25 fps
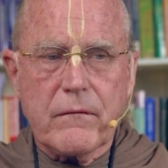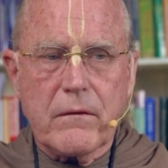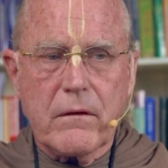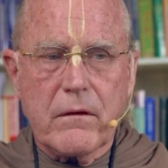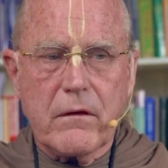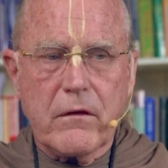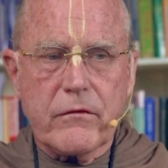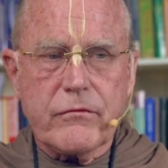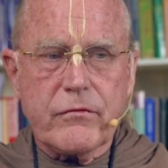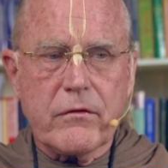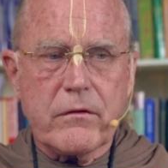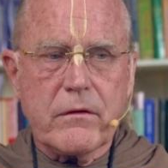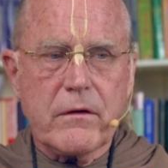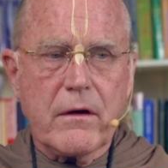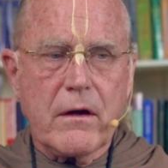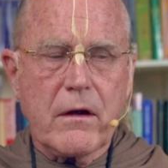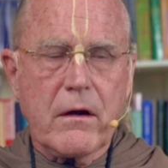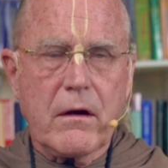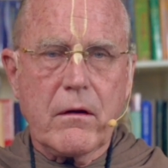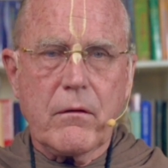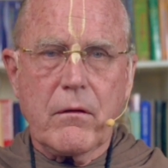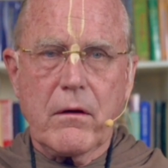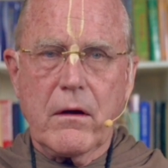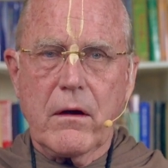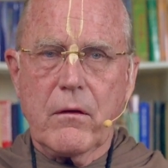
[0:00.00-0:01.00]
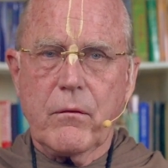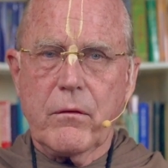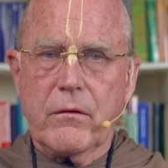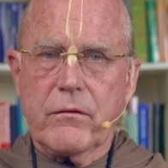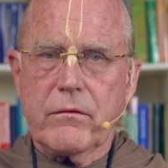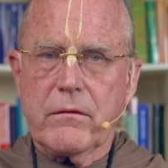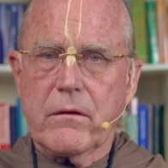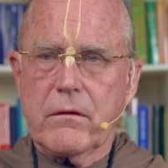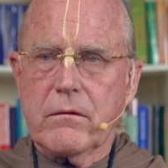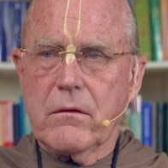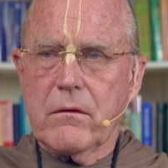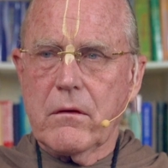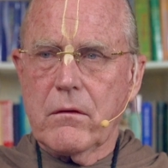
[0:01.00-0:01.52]
yesterday I
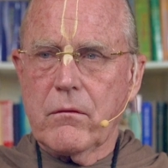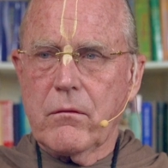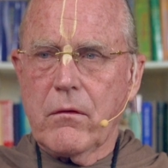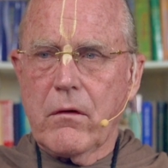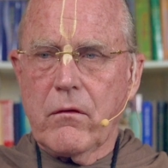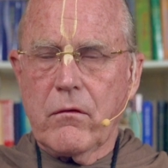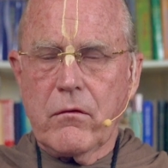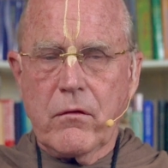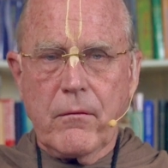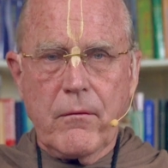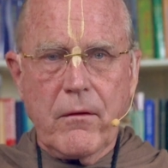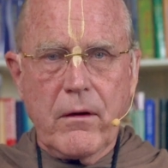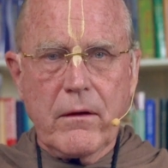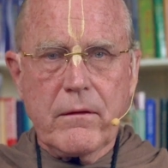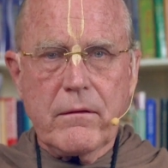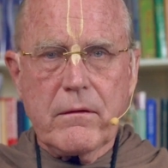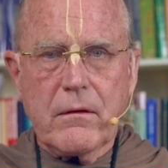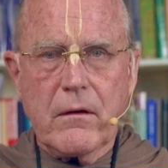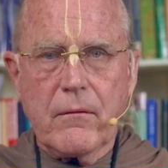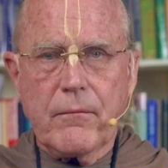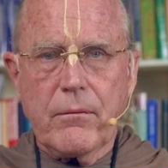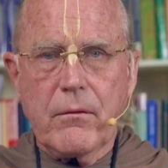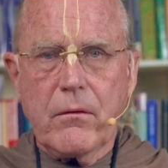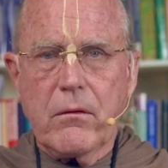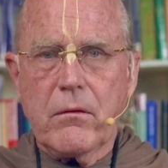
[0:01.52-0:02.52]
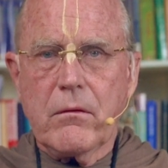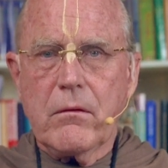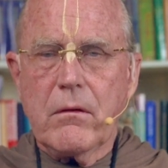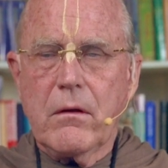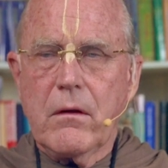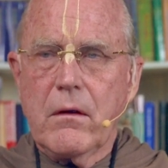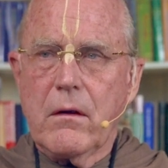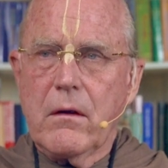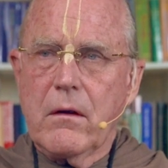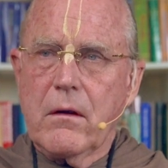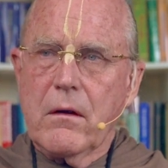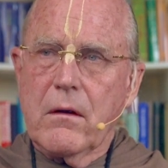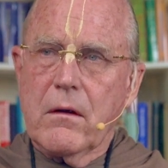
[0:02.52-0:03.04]
was the Radharaman temple,
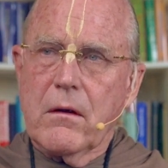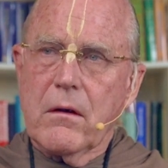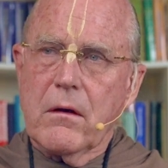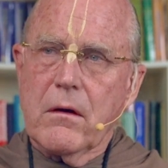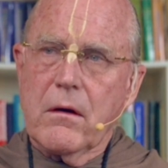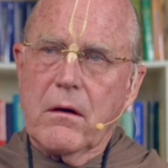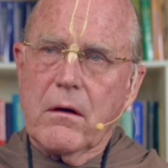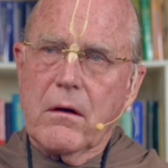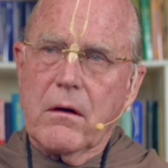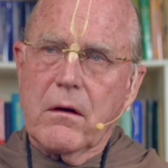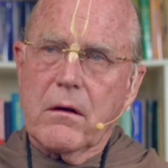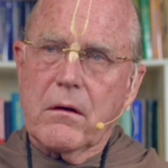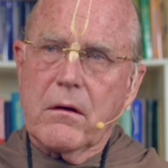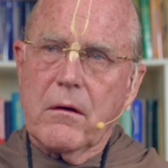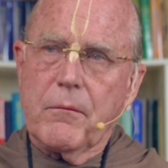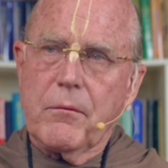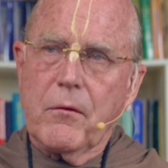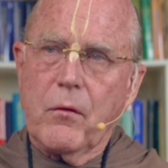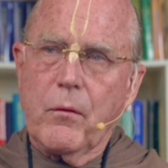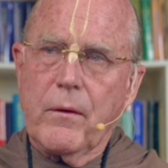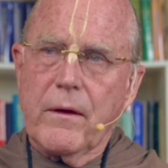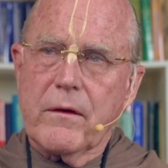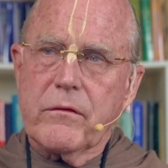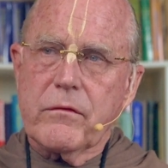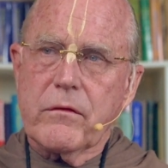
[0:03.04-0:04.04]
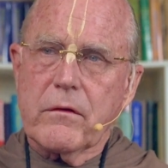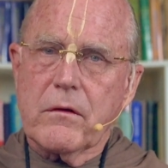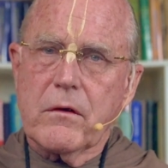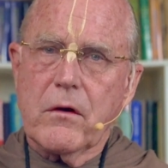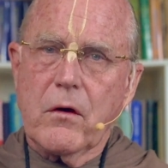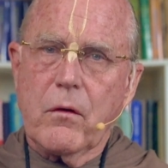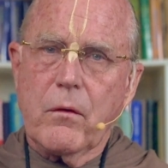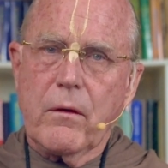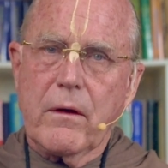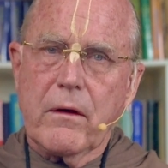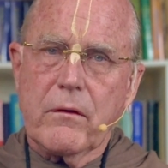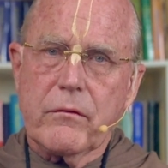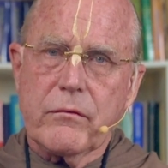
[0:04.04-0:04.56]
a couple of weeks
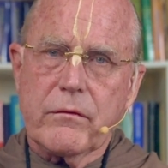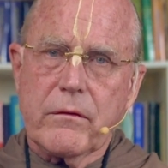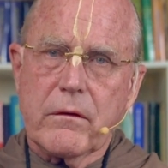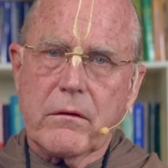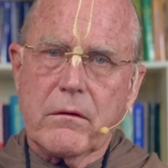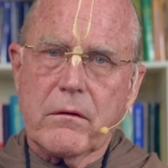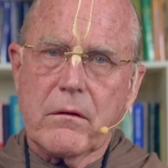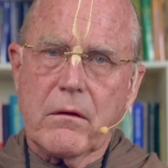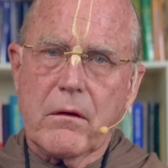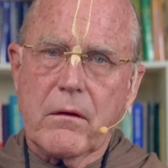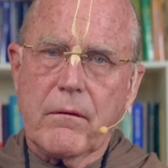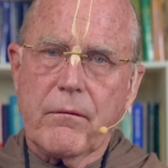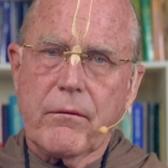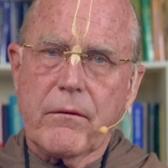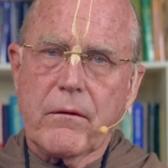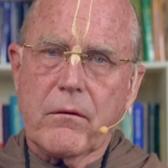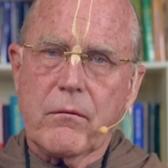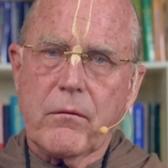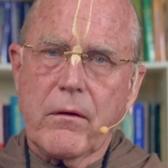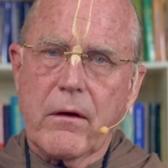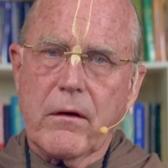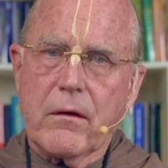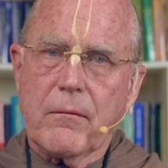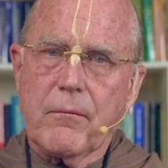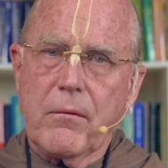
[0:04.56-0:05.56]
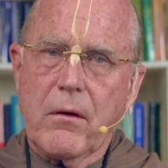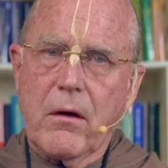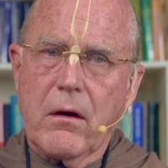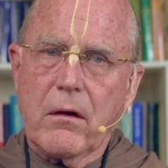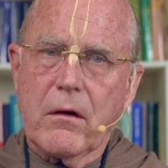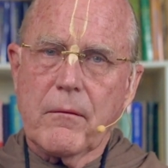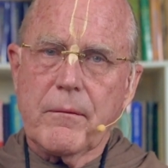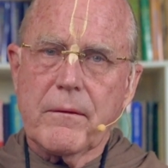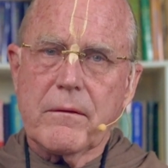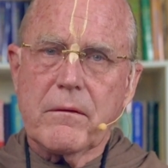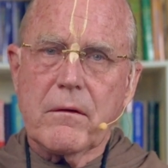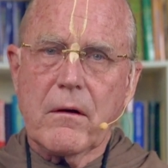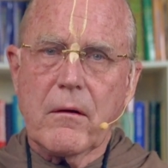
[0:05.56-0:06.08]
ago I was at Radha
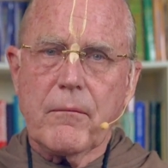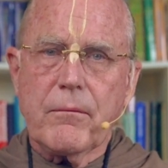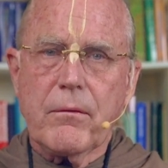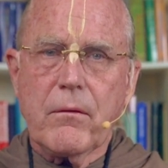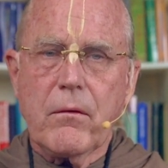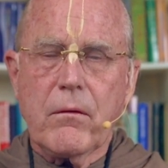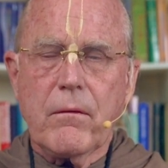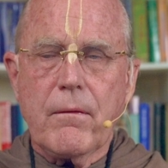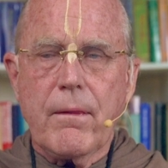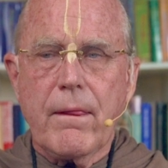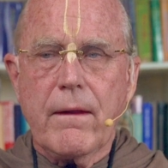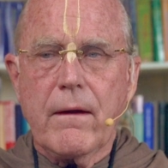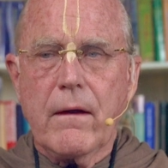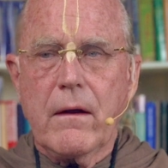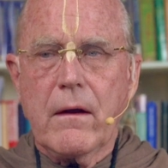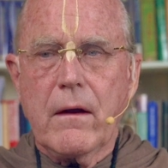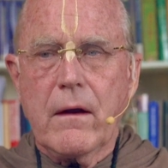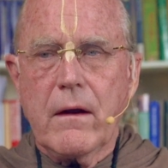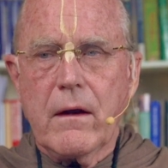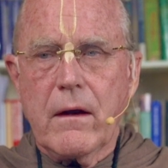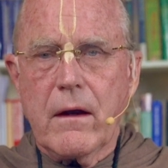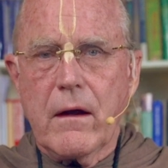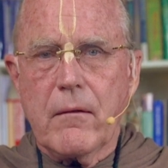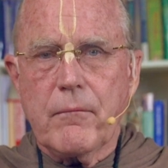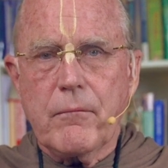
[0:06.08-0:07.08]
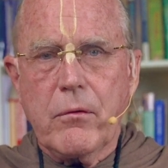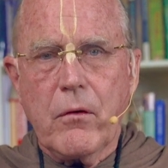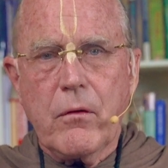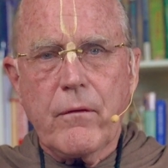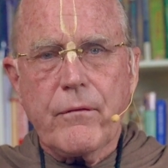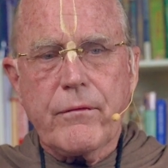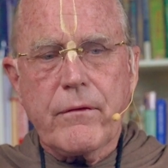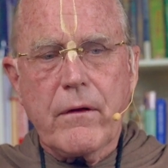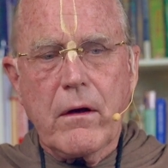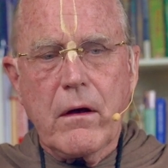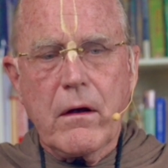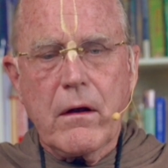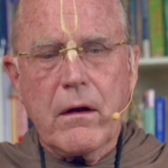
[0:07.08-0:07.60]
Vallabha temple, and both
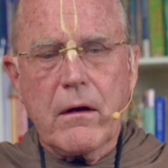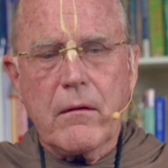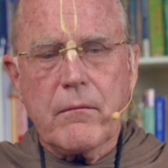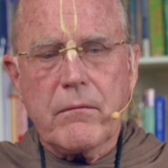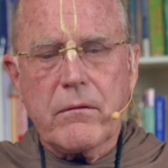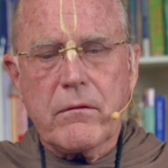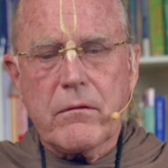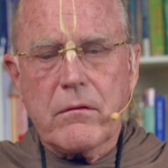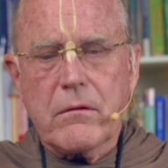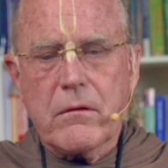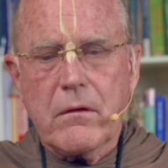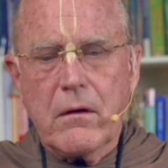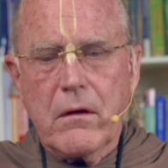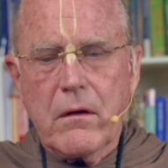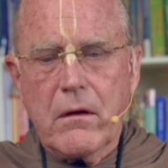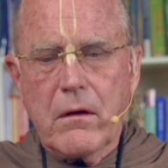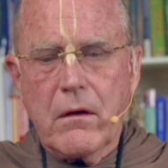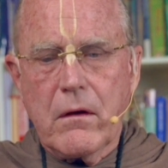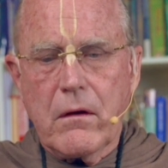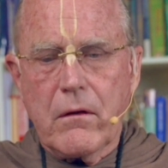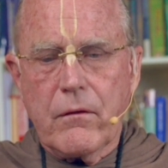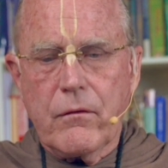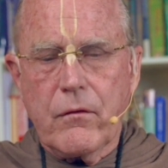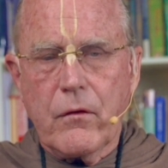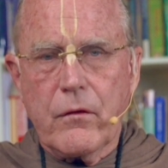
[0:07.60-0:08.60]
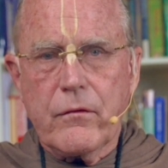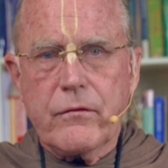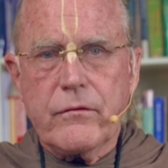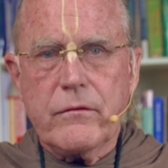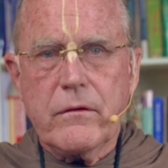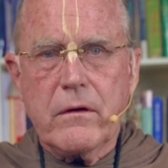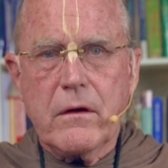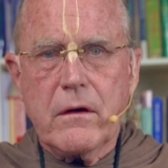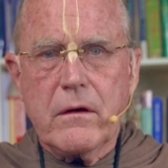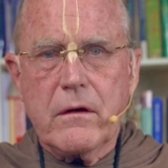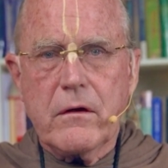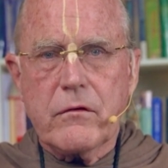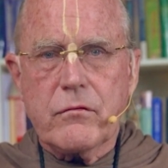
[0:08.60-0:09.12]
times those
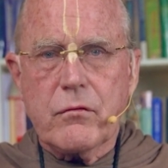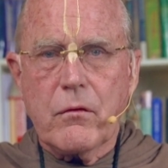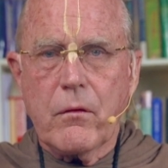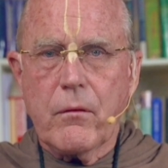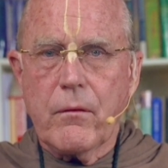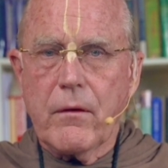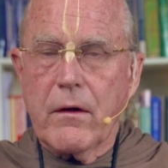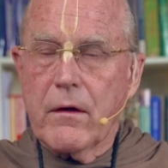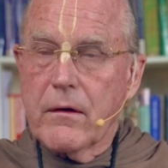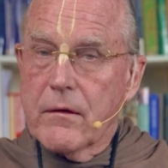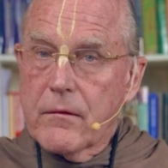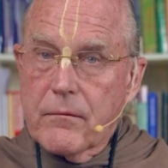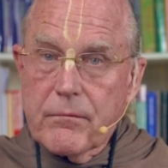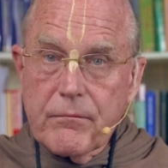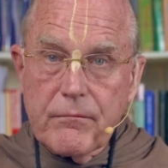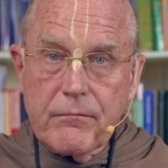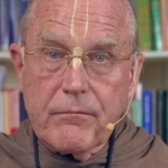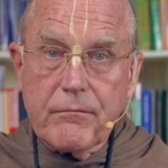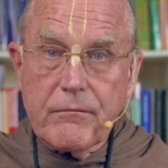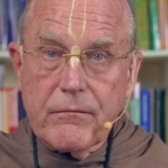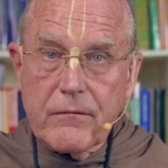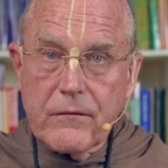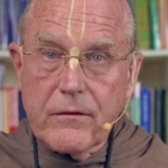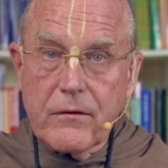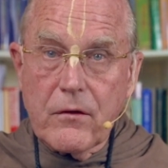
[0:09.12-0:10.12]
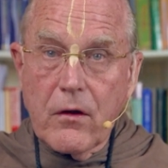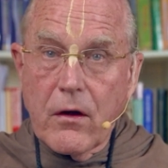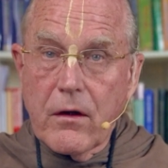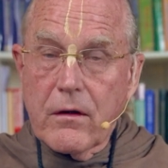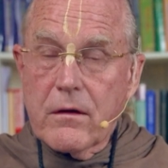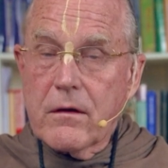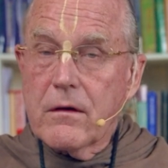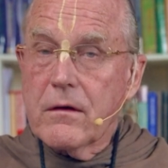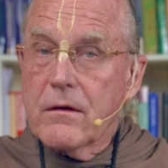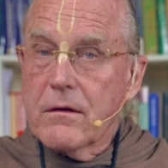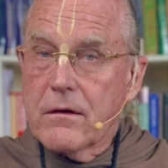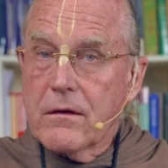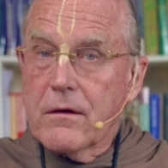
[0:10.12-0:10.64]
deities were wearing
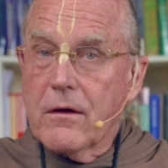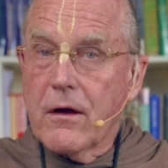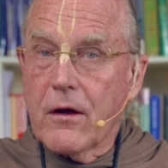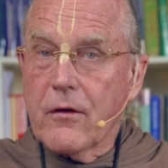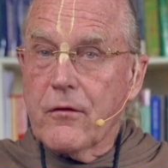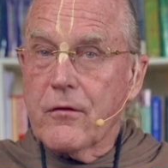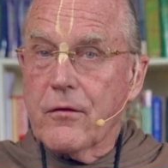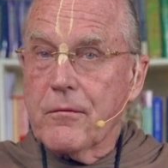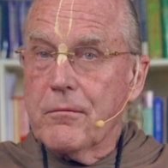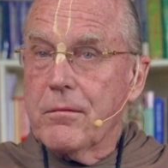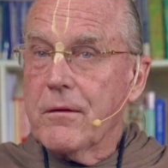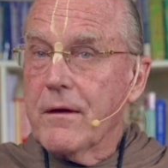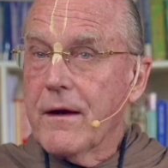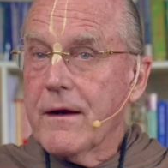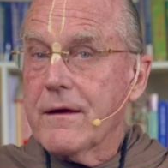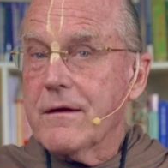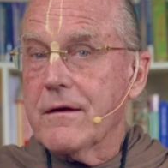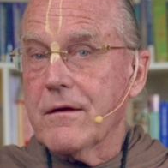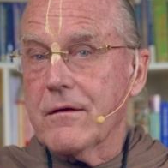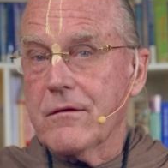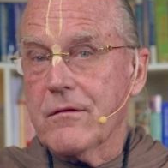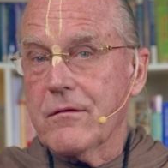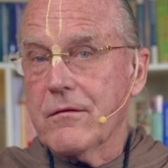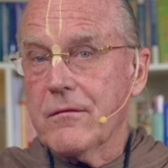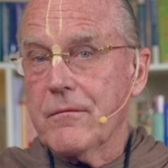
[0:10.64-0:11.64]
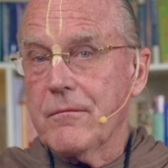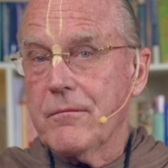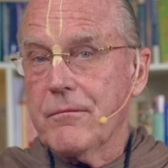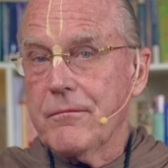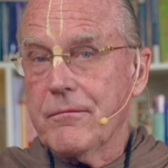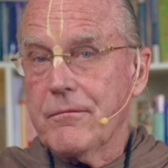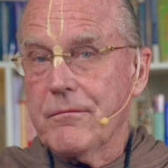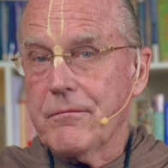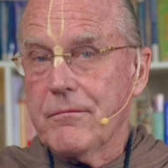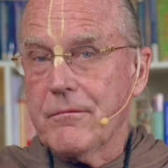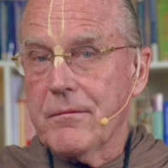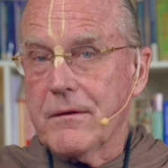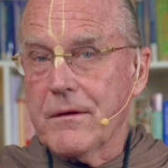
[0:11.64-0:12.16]
dark colored blankets,
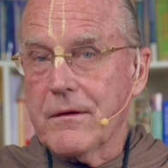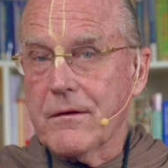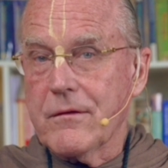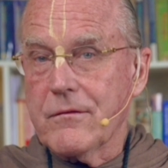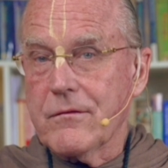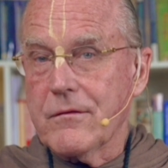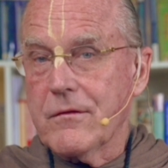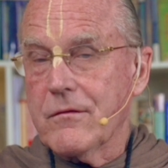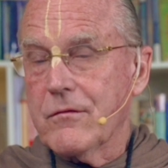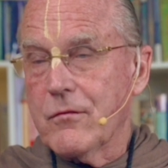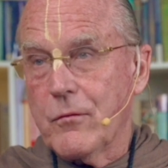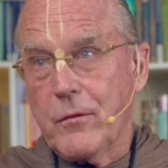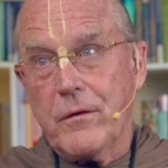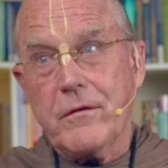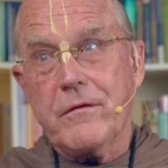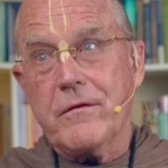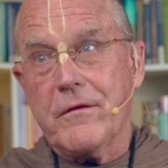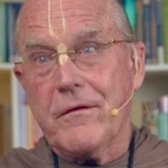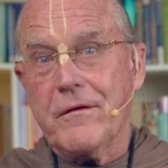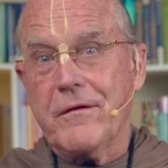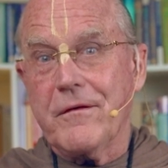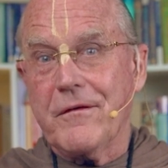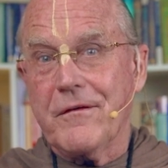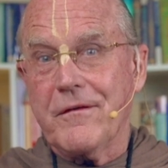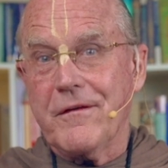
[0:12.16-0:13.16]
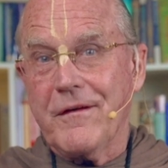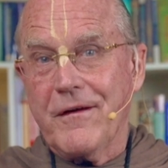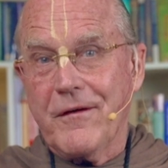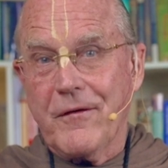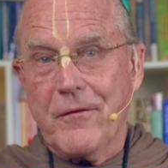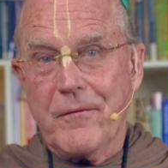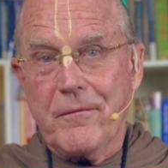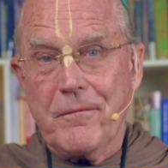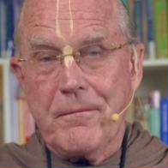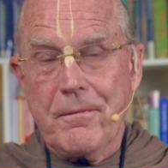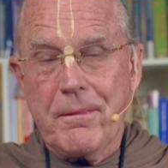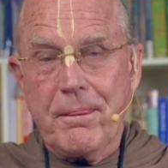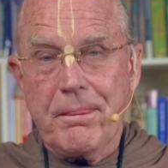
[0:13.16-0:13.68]
because it's winter here now.